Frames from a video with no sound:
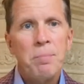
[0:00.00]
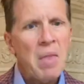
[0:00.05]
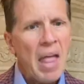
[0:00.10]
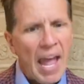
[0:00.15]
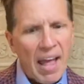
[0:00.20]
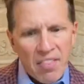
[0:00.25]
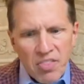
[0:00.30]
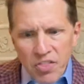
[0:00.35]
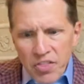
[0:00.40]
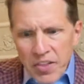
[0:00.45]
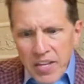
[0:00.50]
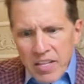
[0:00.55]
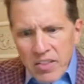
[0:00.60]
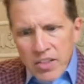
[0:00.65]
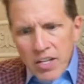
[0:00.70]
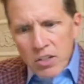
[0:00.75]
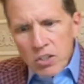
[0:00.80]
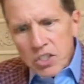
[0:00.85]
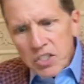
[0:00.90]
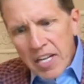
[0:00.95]
And then
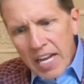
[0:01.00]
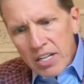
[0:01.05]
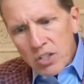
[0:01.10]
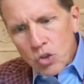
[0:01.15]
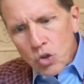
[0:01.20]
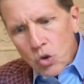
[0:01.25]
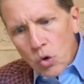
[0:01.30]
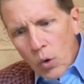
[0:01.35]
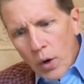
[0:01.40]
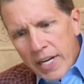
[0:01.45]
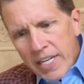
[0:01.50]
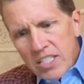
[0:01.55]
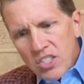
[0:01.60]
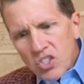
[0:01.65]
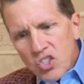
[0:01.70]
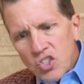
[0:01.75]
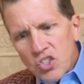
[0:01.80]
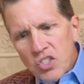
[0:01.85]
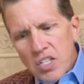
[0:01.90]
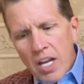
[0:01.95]
there's that great
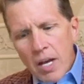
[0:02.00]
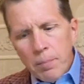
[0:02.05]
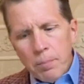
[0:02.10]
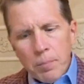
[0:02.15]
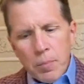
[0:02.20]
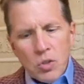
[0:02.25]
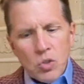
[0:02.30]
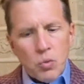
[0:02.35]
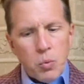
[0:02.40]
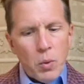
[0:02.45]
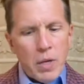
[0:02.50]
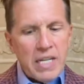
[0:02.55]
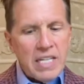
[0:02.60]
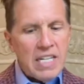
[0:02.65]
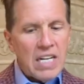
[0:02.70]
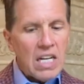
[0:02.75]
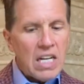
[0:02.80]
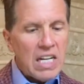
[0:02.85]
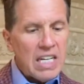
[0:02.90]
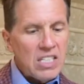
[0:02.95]
step
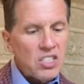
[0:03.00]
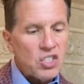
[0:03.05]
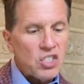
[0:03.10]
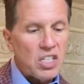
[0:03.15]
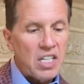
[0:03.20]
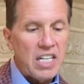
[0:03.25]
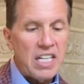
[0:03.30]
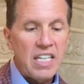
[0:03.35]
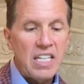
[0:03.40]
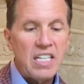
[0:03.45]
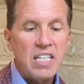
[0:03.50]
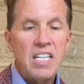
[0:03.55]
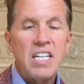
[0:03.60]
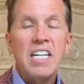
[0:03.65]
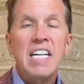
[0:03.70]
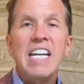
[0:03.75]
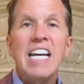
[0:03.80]
between listening